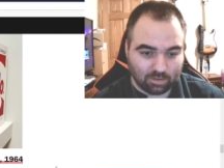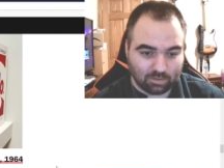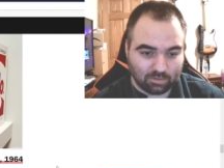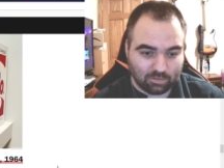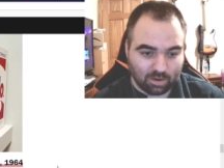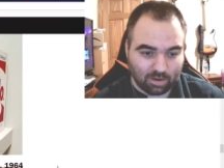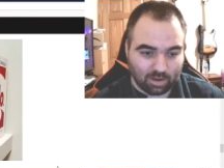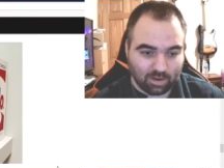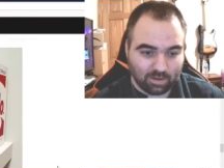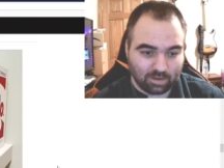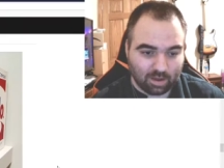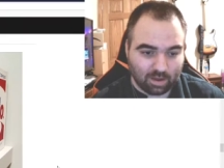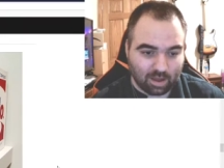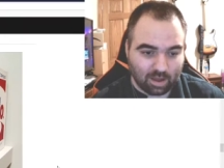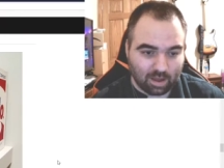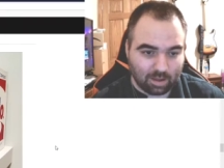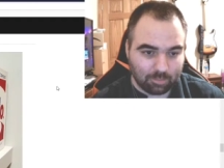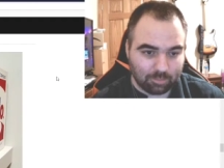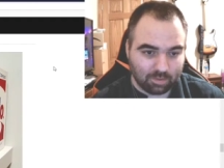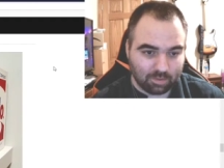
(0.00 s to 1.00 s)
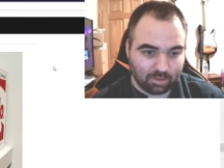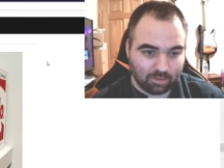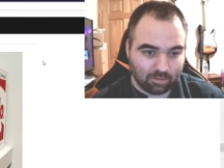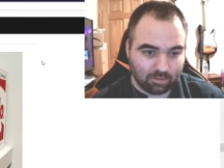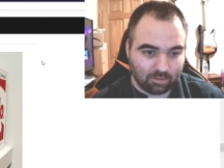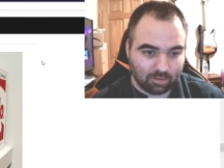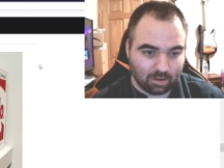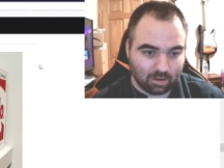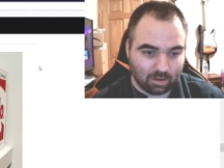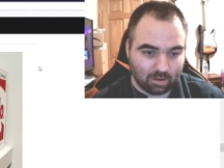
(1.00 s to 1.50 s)
giant copy
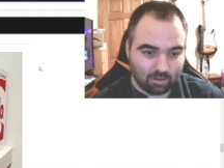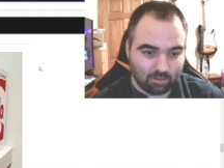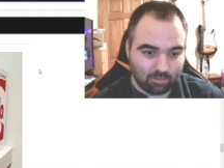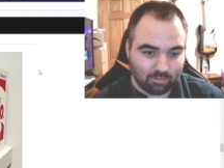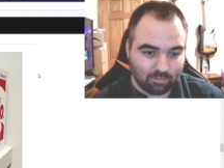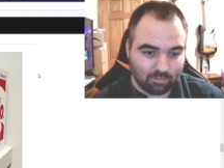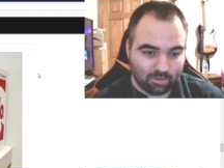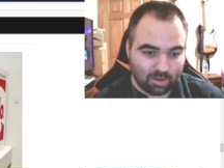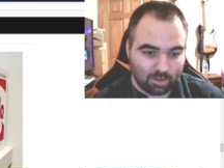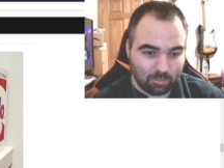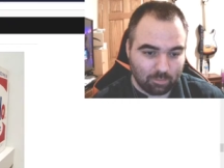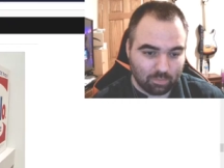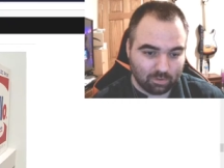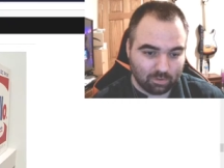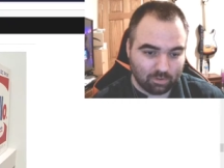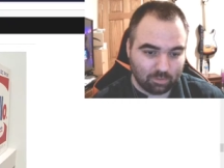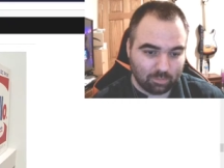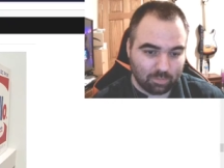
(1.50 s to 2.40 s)
of a Brillo